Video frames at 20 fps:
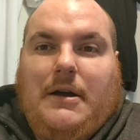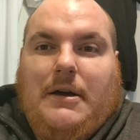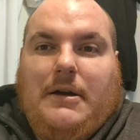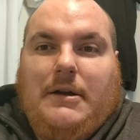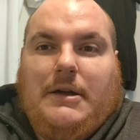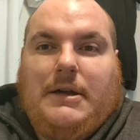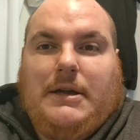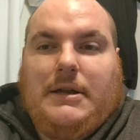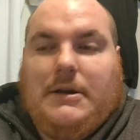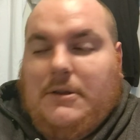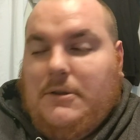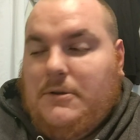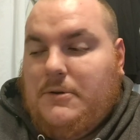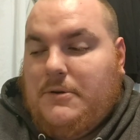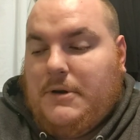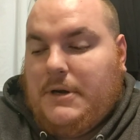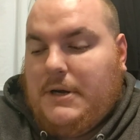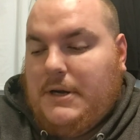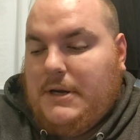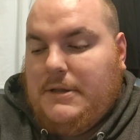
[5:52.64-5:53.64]
He had a
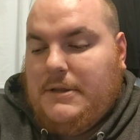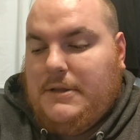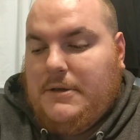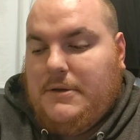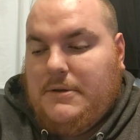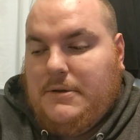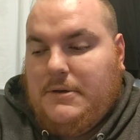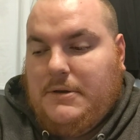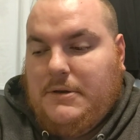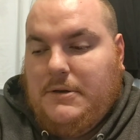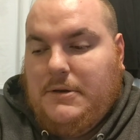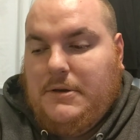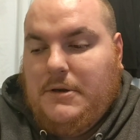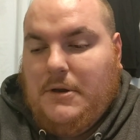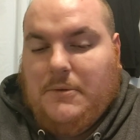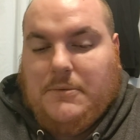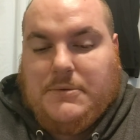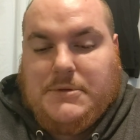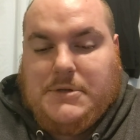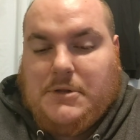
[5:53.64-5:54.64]
learning, you know,
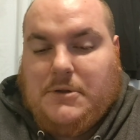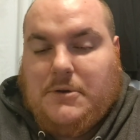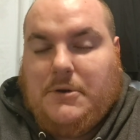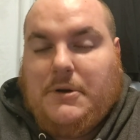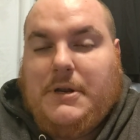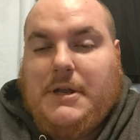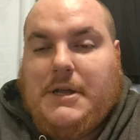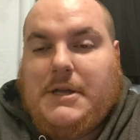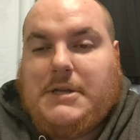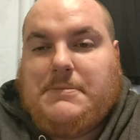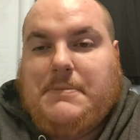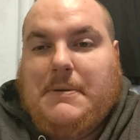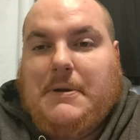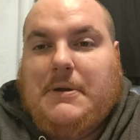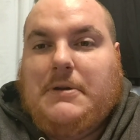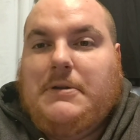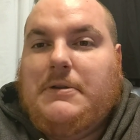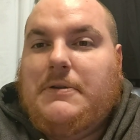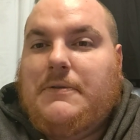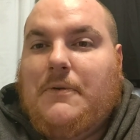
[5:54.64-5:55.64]
it was a learning
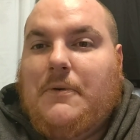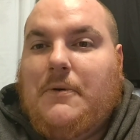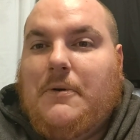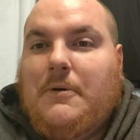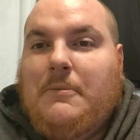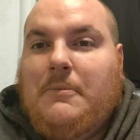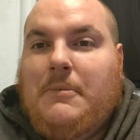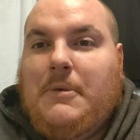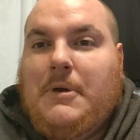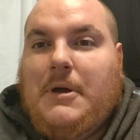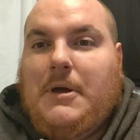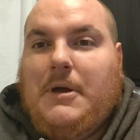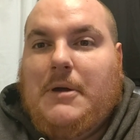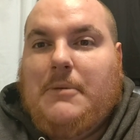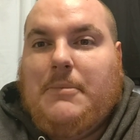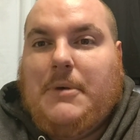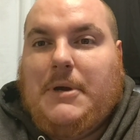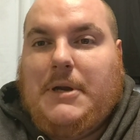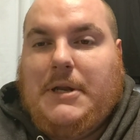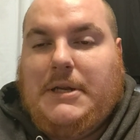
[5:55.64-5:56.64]
experience for him,
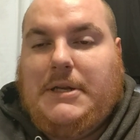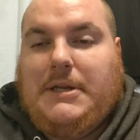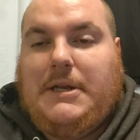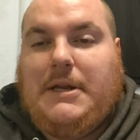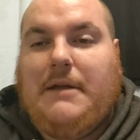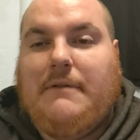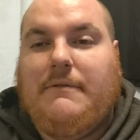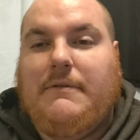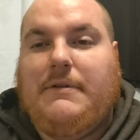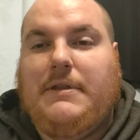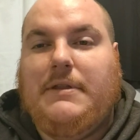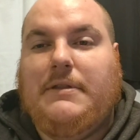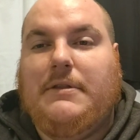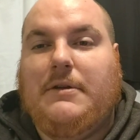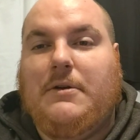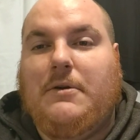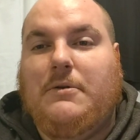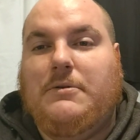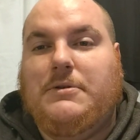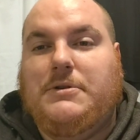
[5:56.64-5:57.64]
but he did everything the
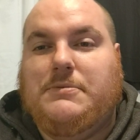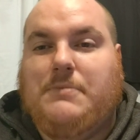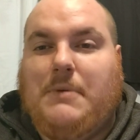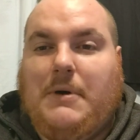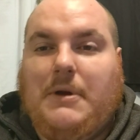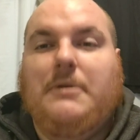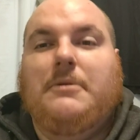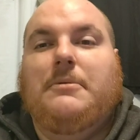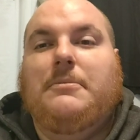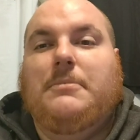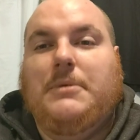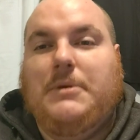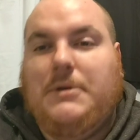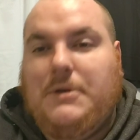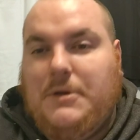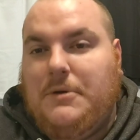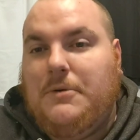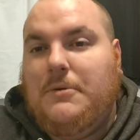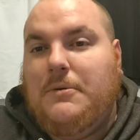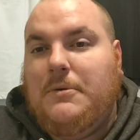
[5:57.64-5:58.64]
coaches wanted him to
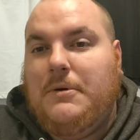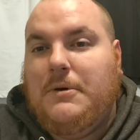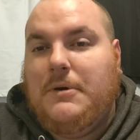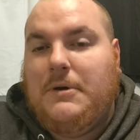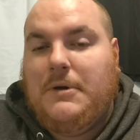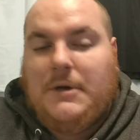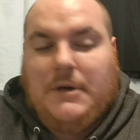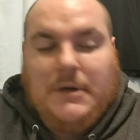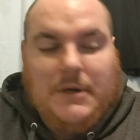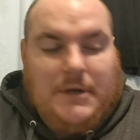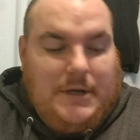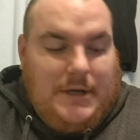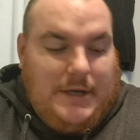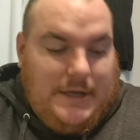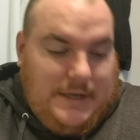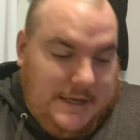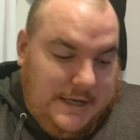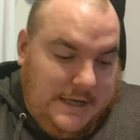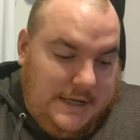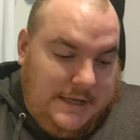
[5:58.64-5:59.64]
do.
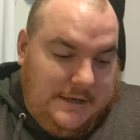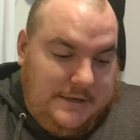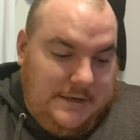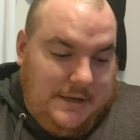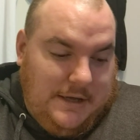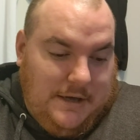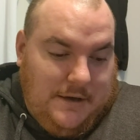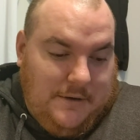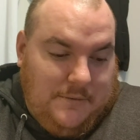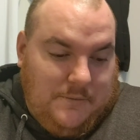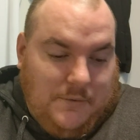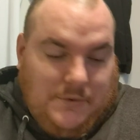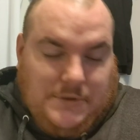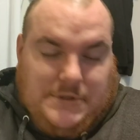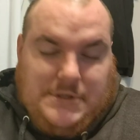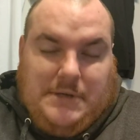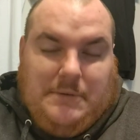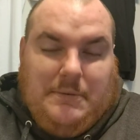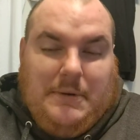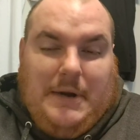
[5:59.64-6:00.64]
And we'll
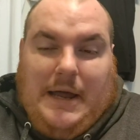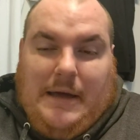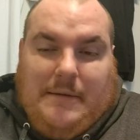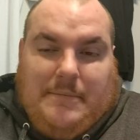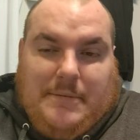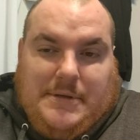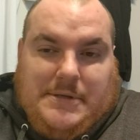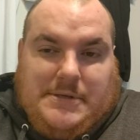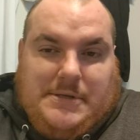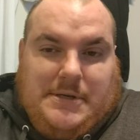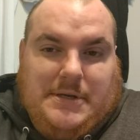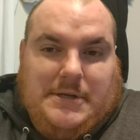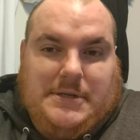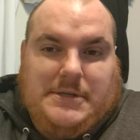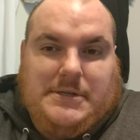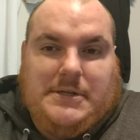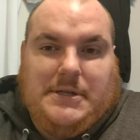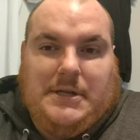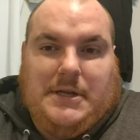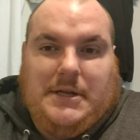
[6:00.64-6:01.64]
see what happens,
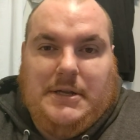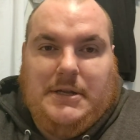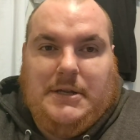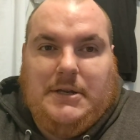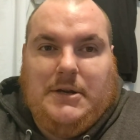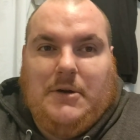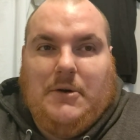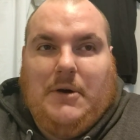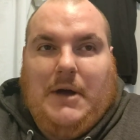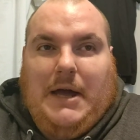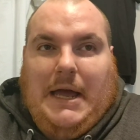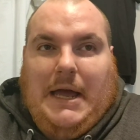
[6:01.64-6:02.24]
because, you know,